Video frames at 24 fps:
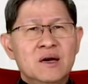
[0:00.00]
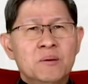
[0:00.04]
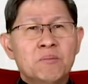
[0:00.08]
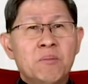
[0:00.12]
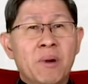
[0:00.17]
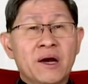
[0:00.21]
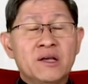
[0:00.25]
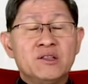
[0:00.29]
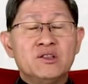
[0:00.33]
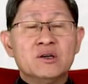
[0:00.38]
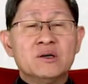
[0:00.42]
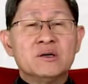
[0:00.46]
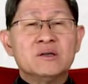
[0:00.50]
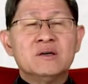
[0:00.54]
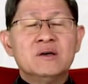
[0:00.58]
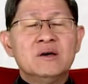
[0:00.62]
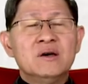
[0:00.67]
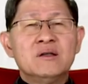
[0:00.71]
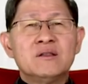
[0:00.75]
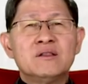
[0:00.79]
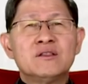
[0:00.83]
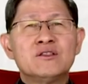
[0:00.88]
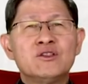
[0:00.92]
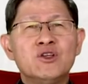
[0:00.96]
by the
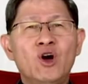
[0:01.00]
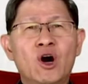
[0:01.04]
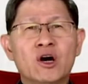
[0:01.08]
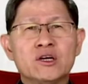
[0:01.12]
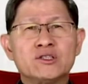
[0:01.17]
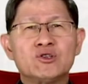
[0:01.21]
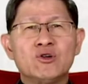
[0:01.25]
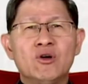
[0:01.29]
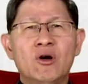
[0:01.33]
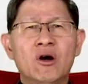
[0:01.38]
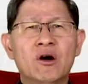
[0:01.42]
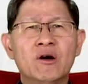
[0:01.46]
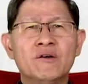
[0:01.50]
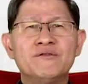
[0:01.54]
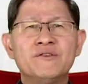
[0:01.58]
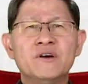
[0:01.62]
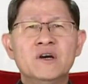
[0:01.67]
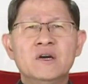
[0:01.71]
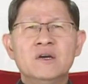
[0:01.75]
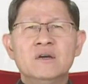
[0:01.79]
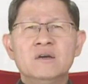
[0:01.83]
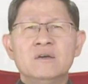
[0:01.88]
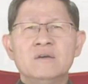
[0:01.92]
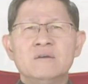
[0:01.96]
thought of
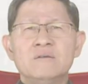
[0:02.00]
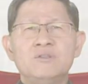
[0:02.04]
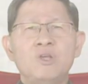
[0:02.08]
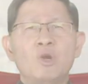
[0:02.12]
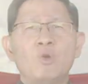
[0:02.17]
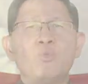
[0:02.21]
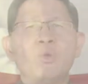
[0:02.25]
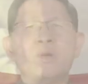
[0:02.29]
the